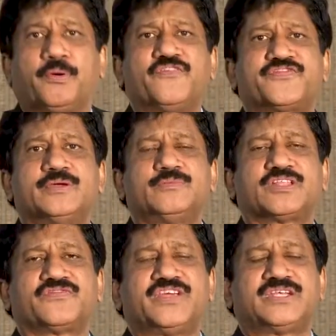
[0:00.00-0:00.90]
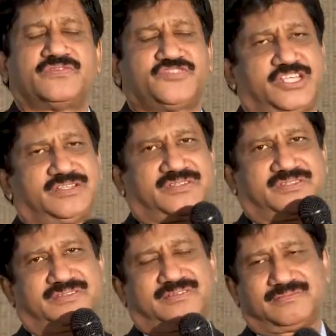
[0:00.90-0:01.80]
perfume to the feet of
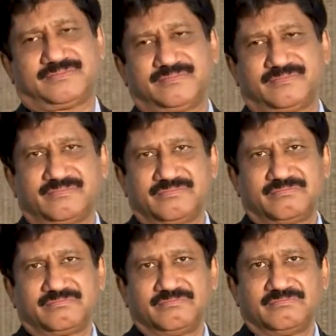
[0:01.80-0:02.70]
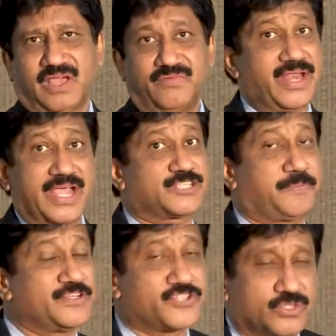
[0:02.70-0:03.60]
Jesus. Very
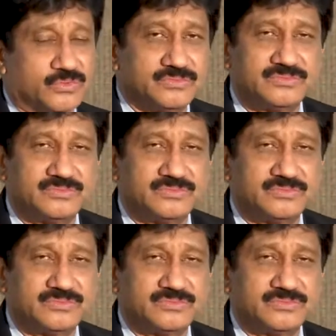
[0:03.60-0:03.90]
expensive.